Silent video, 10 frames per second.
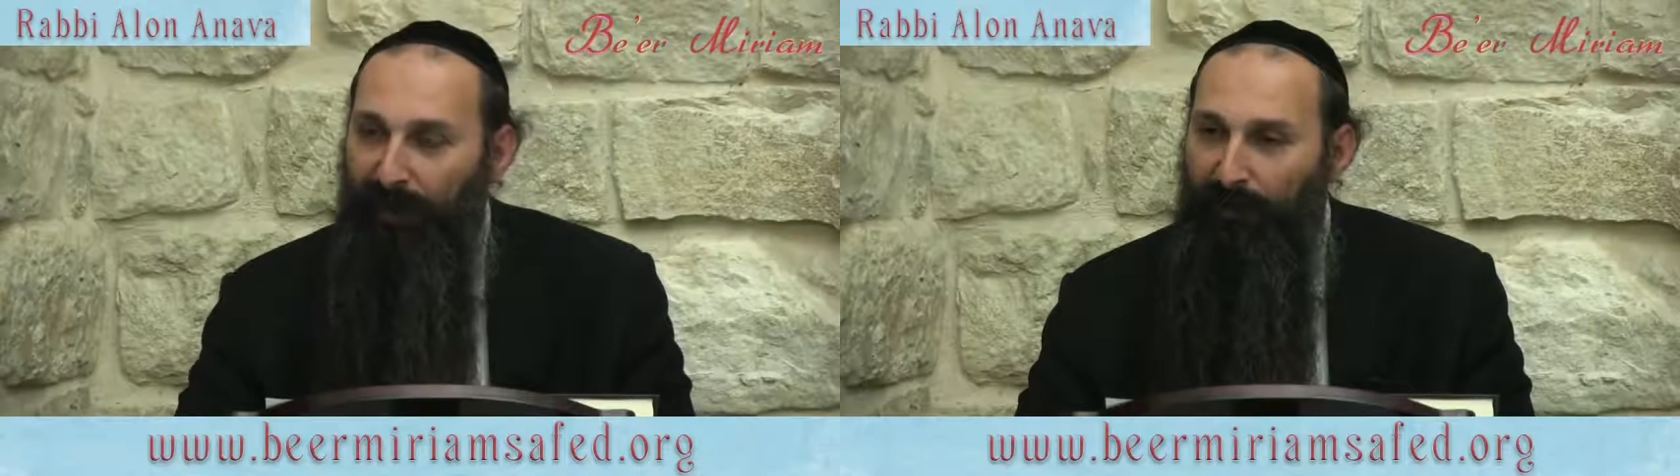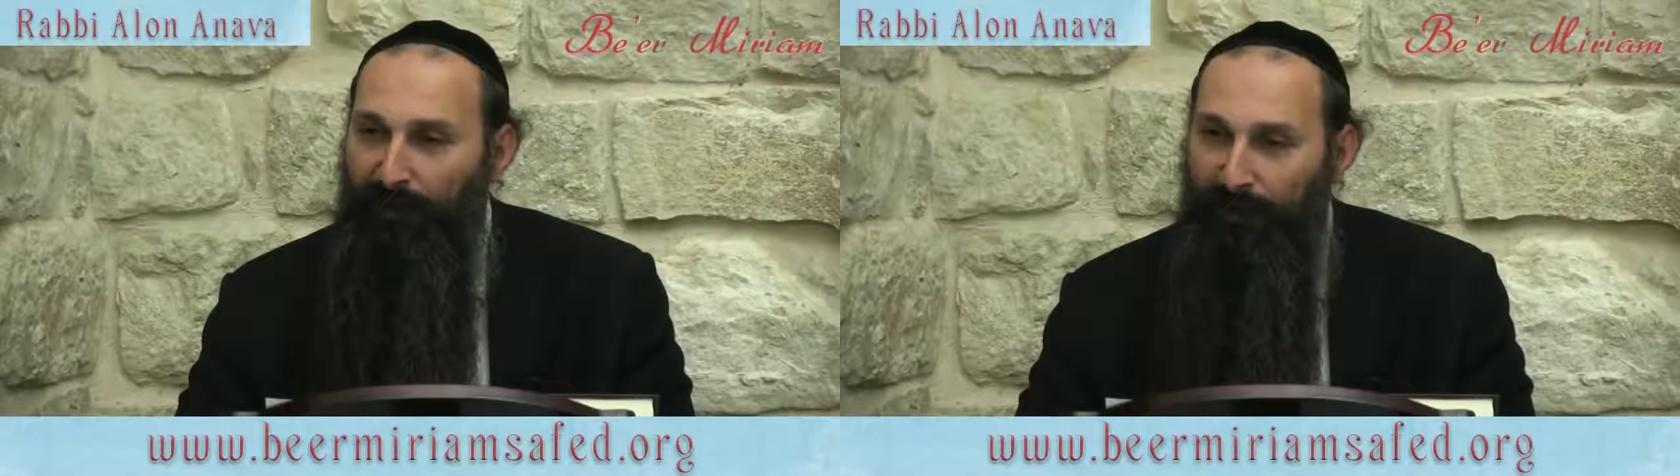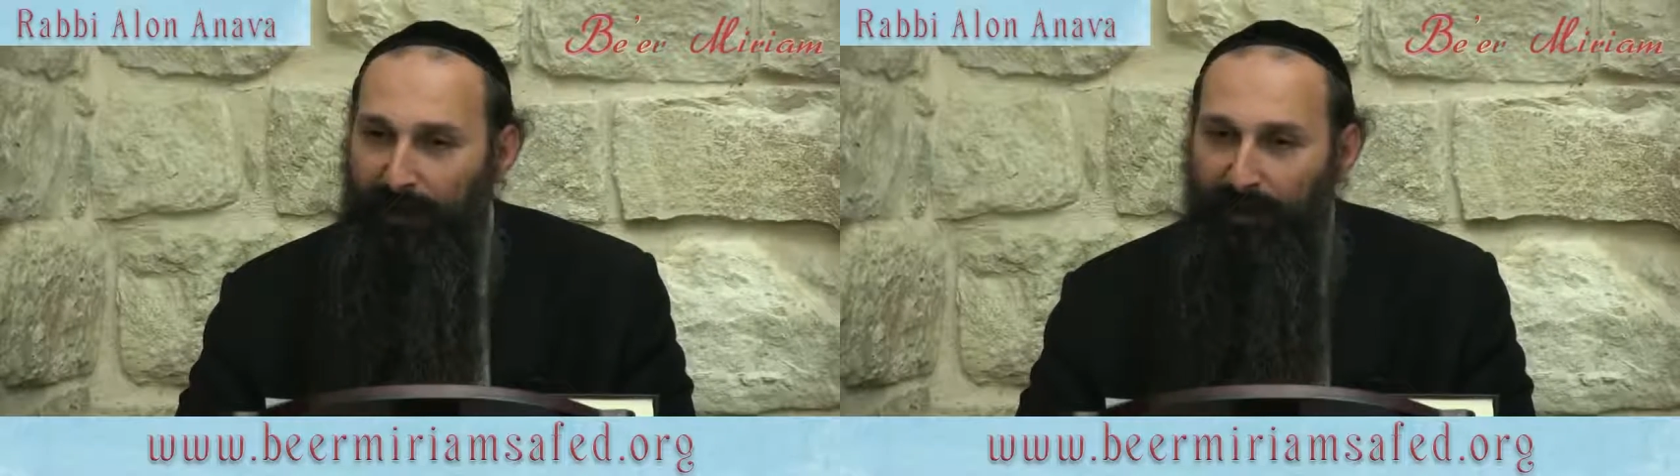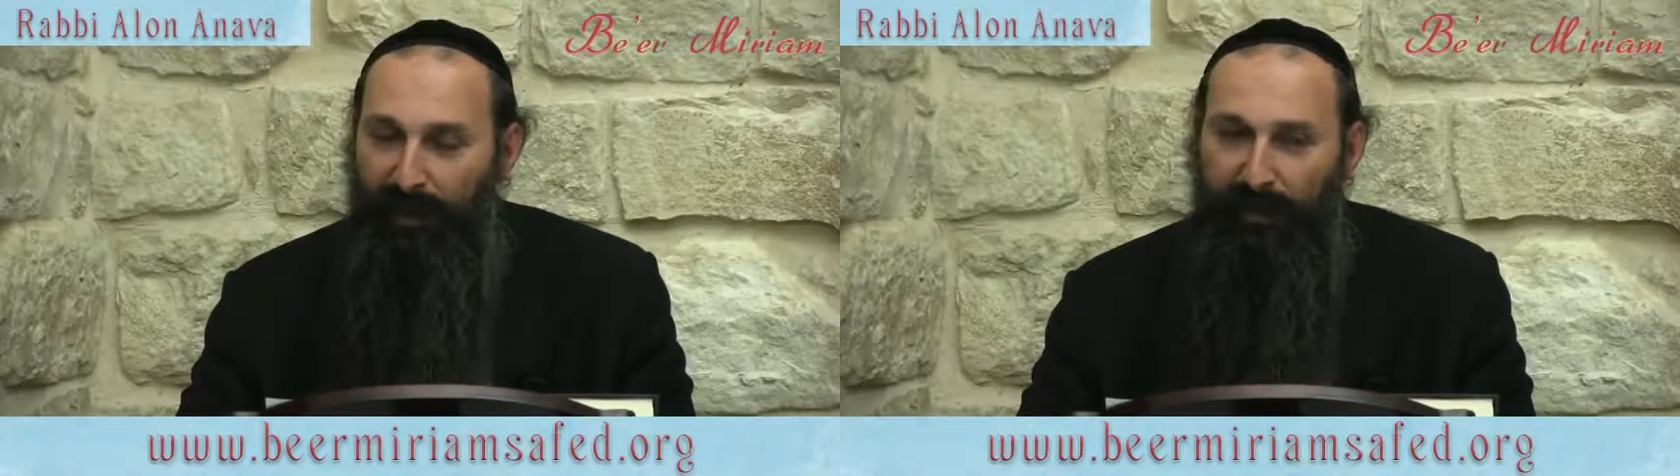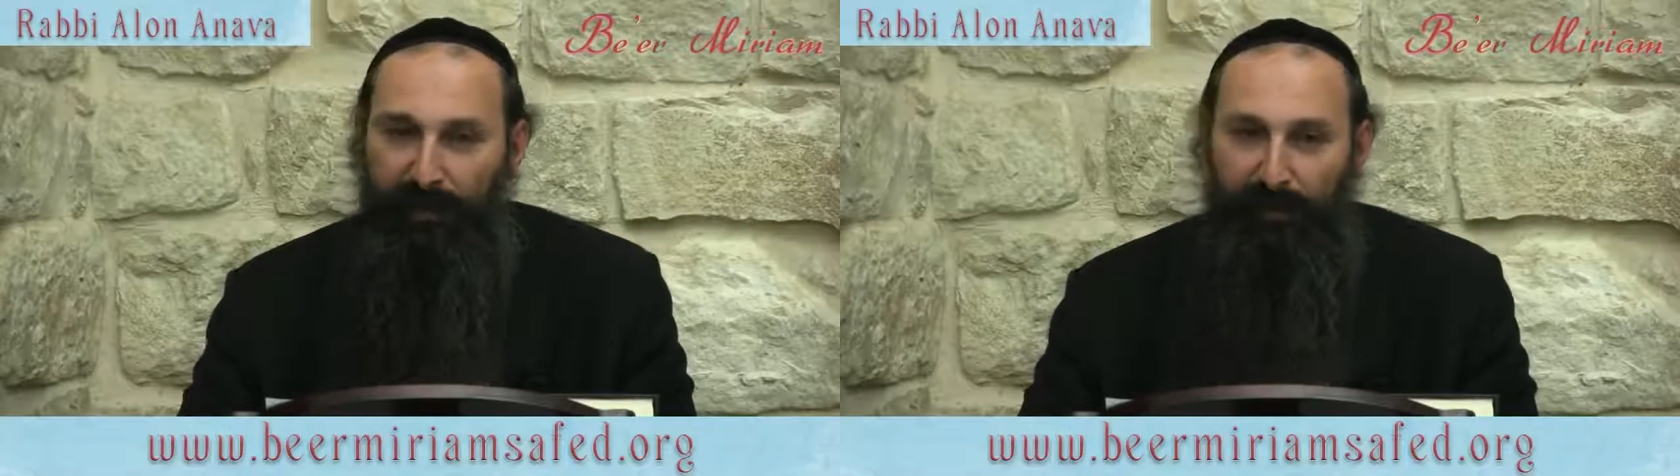Because
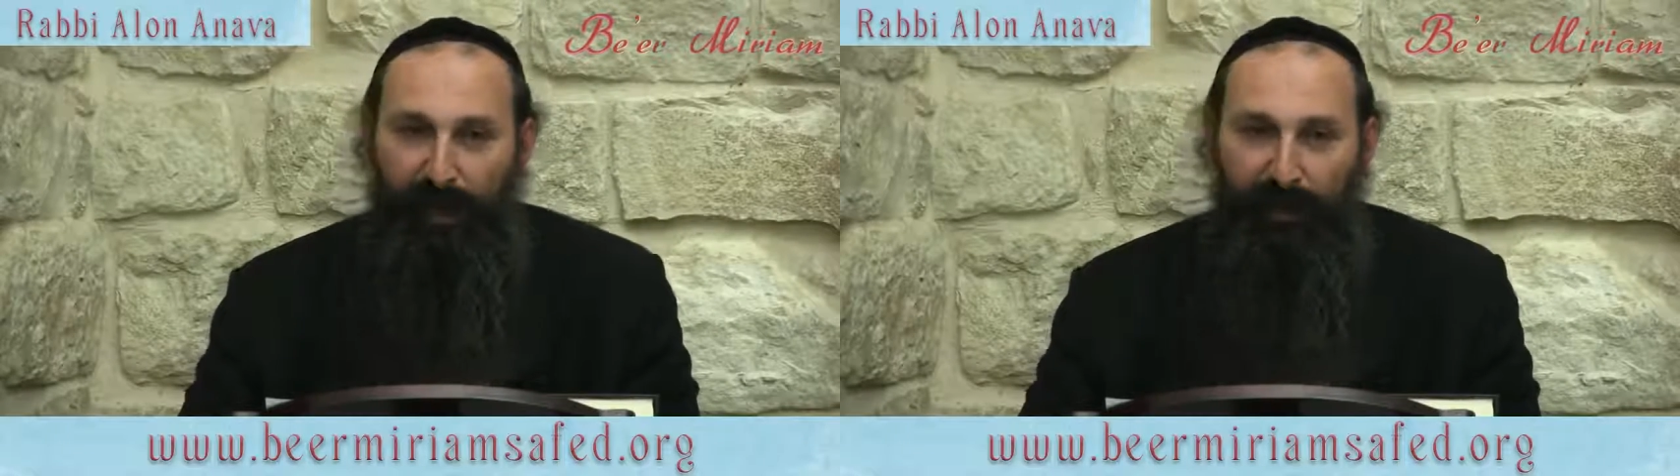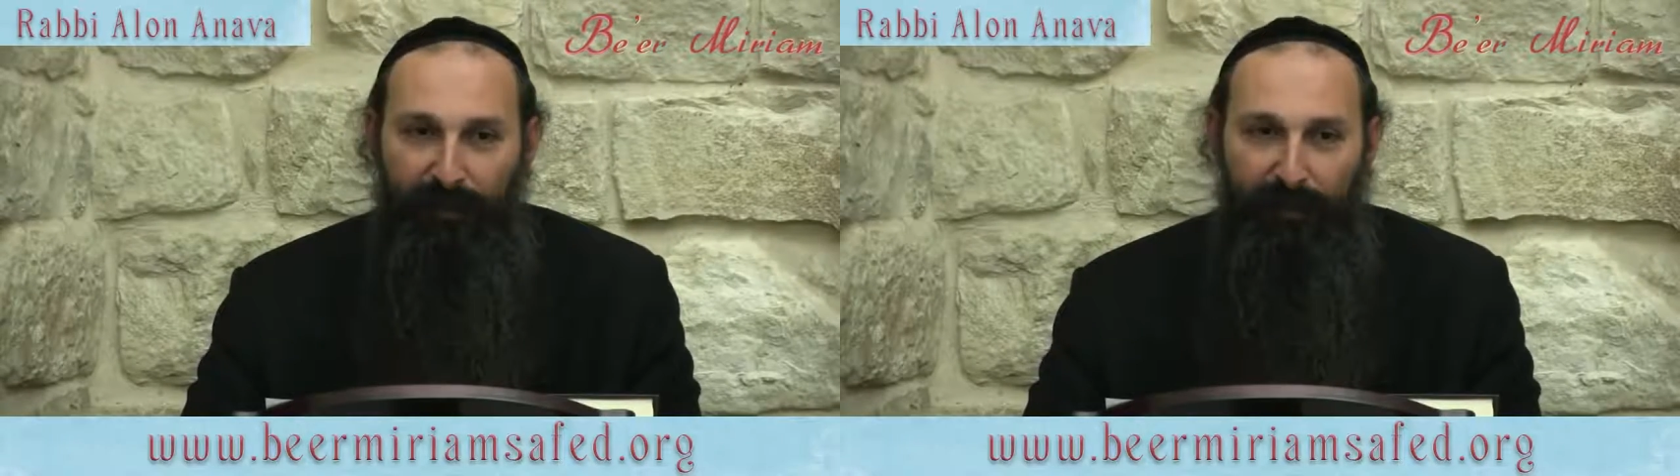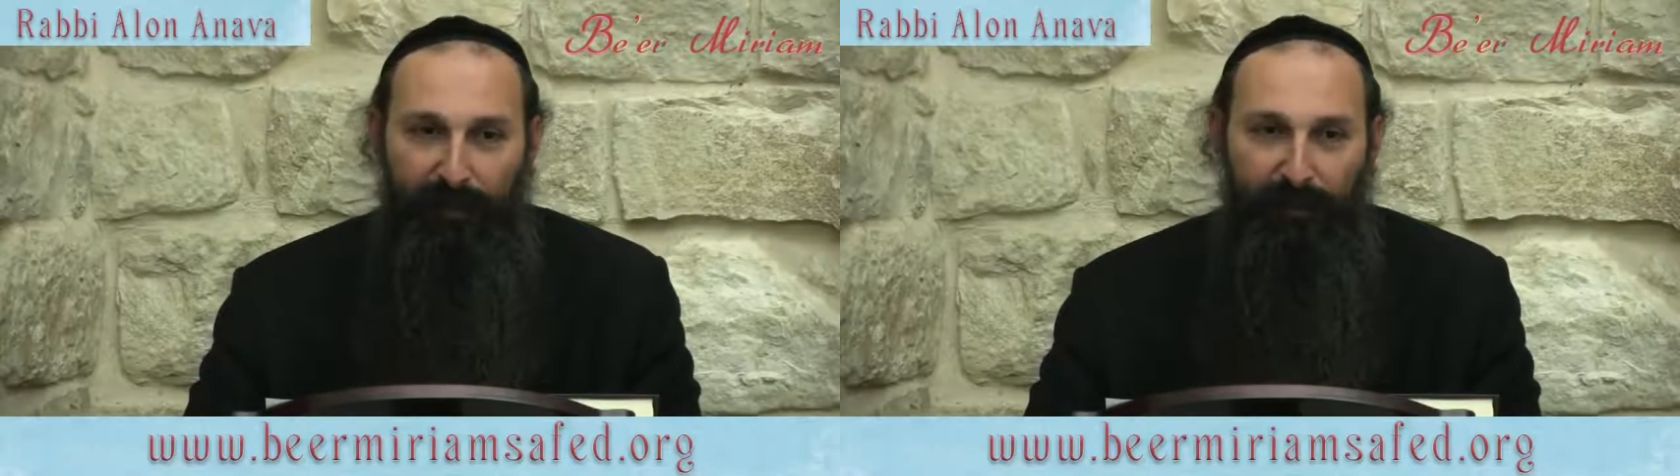Netzach is conducting,